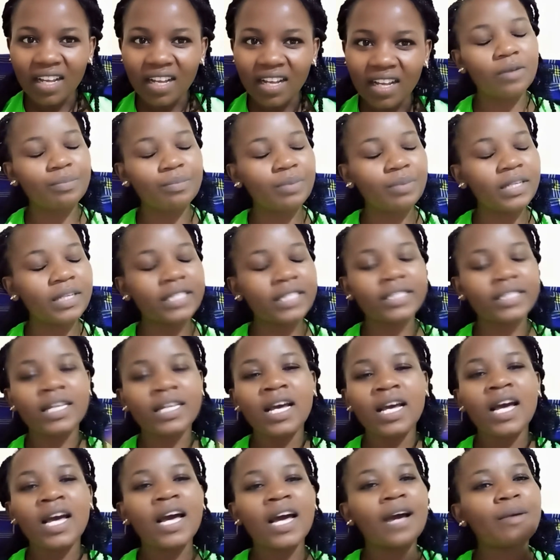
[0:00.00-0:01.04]
oh please
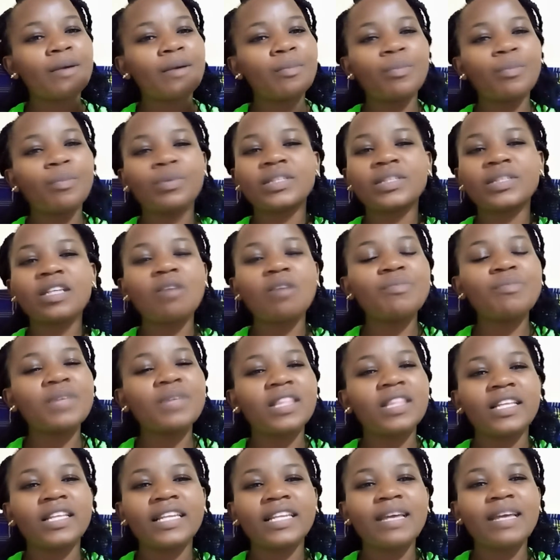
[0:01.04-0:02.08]
tell me
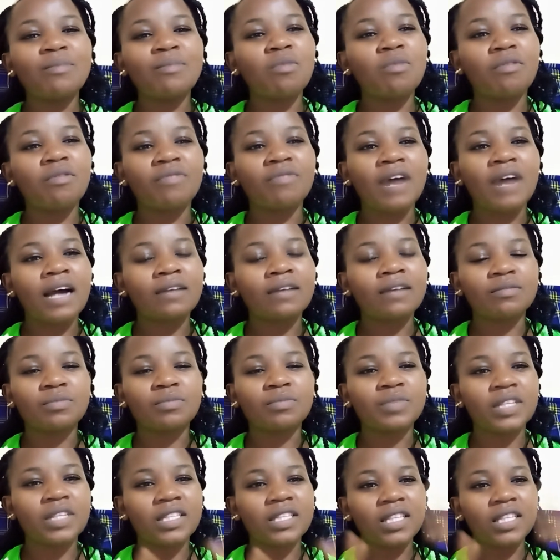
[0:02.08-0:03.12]
the name of a
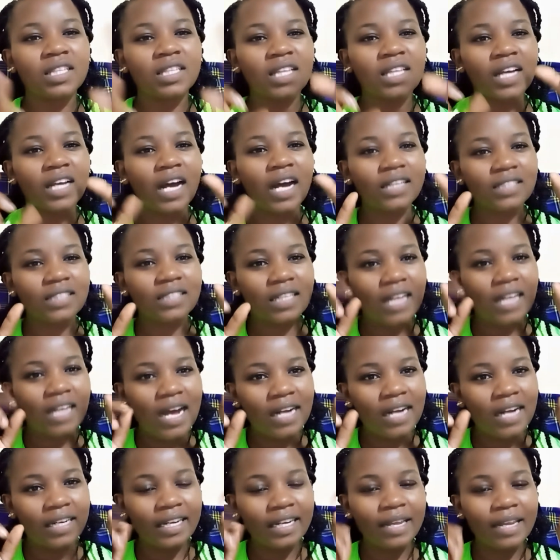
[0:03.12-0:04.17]
the, the, the
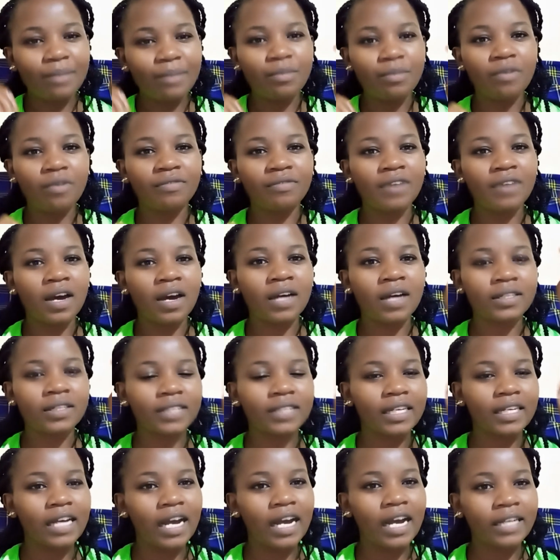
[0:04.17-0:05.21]
slang name of a
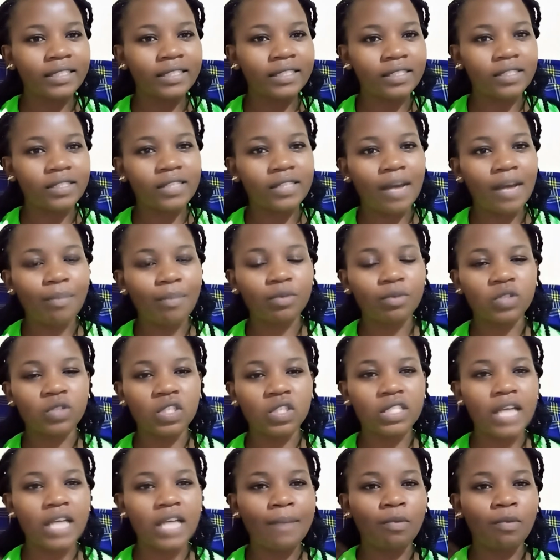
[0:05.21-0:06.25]
psychiatrist hapo
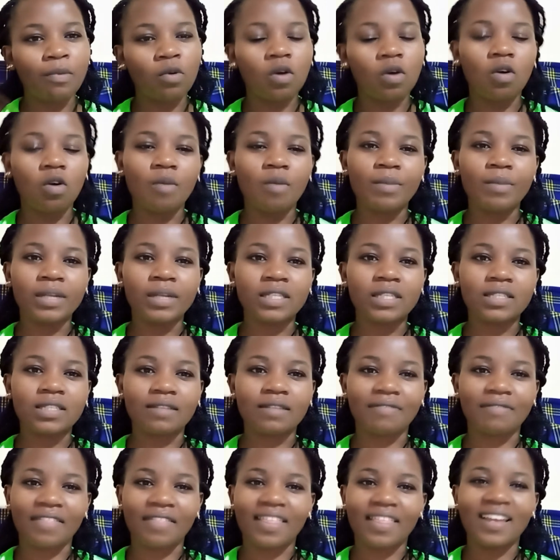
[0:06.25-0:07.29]
chini comment
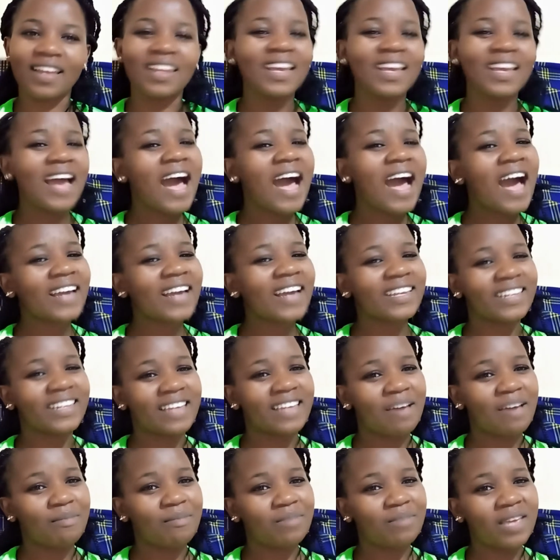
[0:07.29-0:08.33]
tafadhali
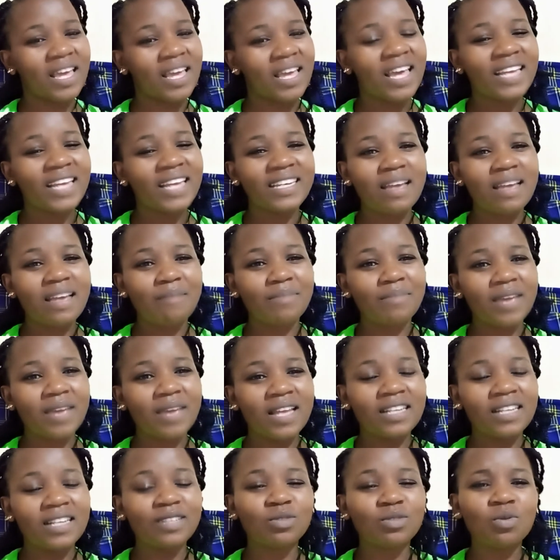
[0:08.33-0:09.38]
akiniambie
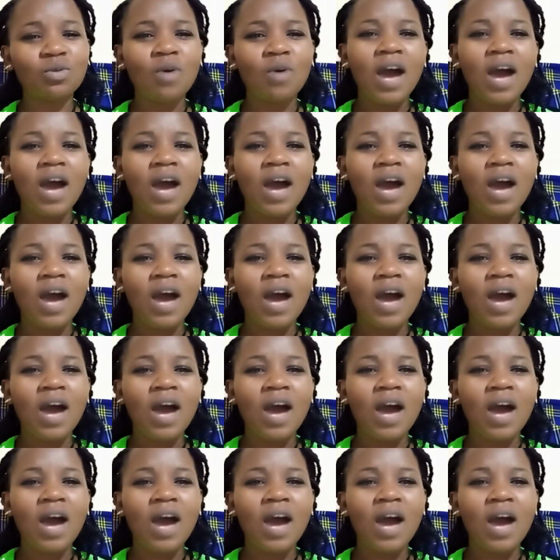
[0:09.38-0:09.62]
niambieni tu